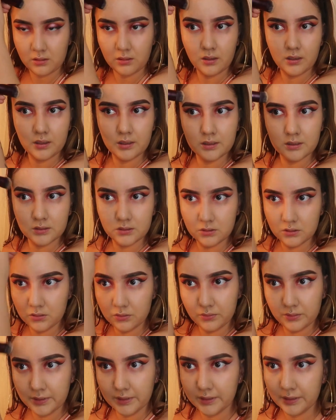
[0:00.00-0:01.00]
that is
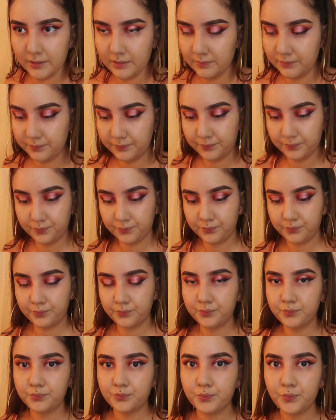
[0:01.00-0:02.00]
doing it.
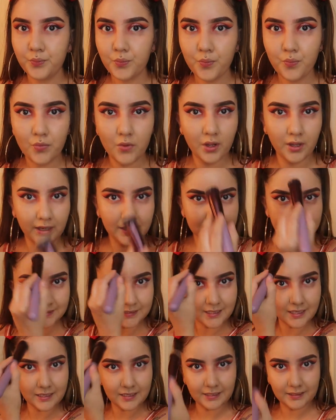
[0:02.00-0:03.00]
You guys
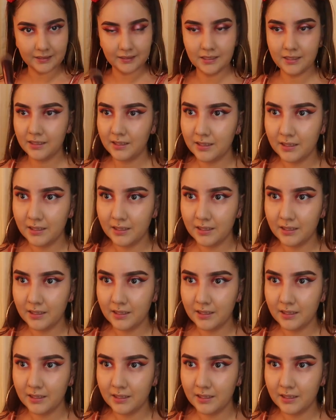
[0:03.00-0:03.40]
see that? Like,